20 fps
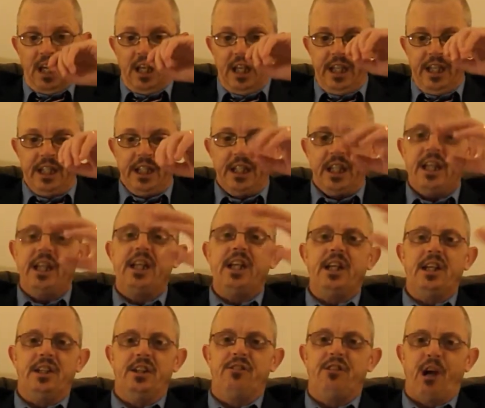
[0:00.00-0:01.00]
in
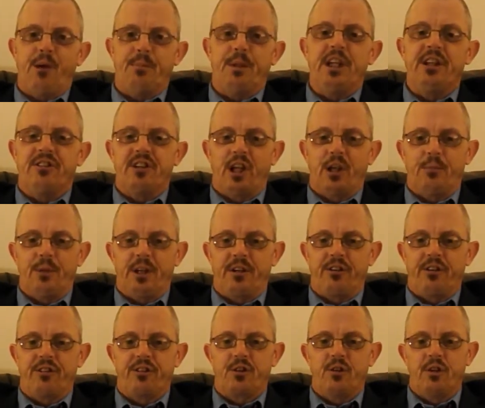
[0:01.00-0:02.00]
Japanese
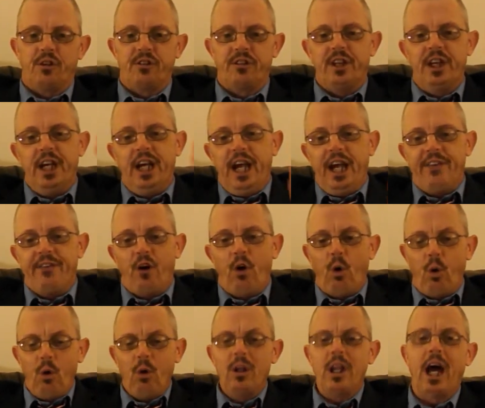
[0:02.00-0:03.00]
elementary schools. And the
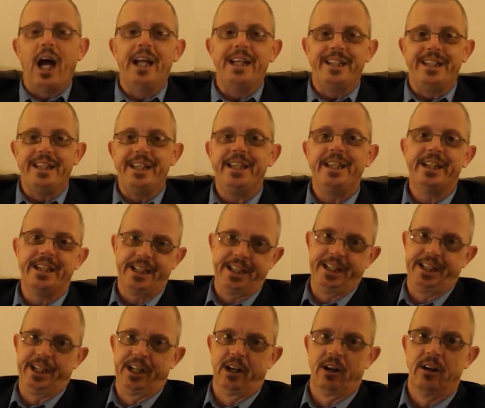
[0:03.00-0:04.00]
whole idea
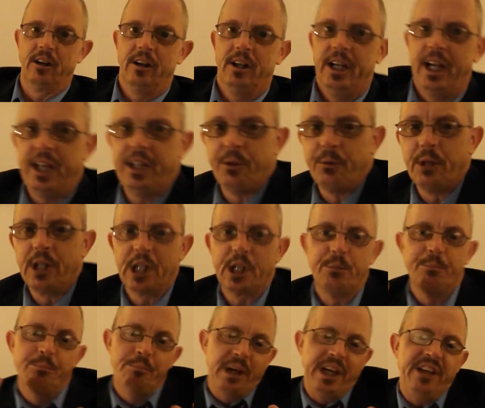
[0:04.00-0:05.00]
here, and the really
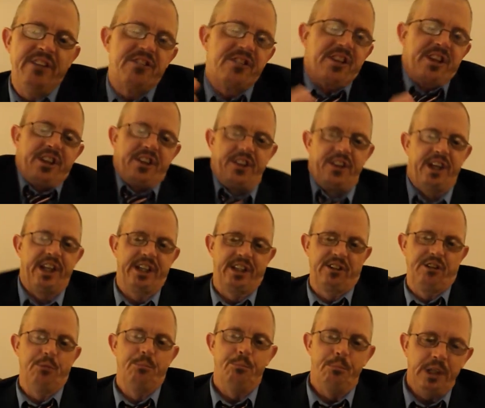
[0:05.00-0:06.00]
amazing thing
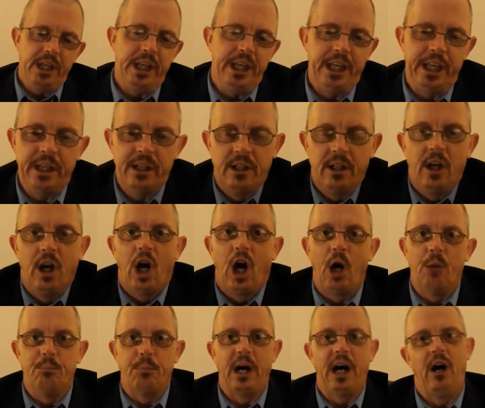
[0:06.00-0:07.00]
to me
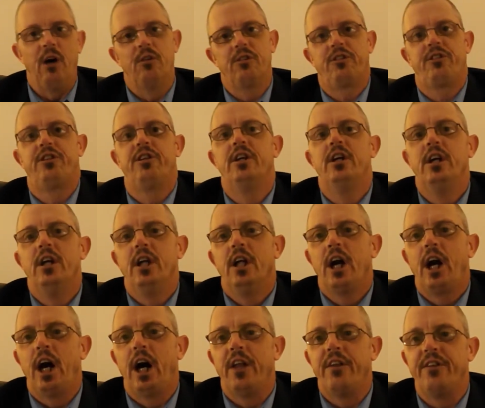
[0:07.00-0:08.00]
about
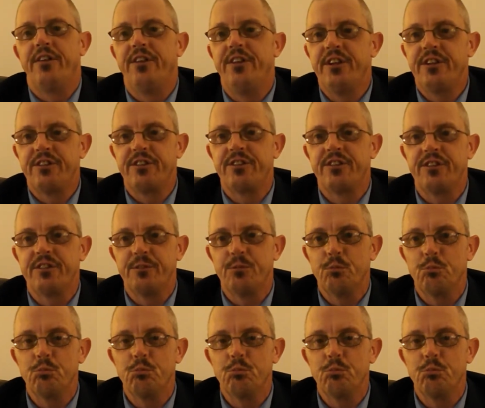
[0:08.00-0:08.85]
this